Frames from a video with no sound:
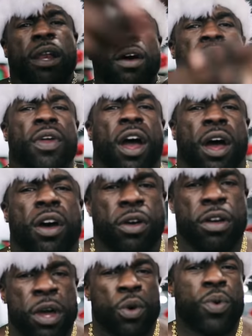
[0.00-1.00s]
Love
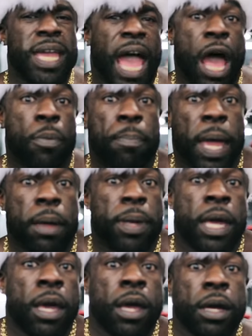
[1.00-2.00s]
y'all. We out,
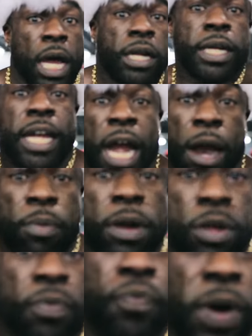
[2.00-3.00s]
baby. Cut the
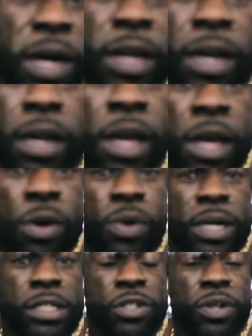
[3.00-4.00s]
camera, you fucking. What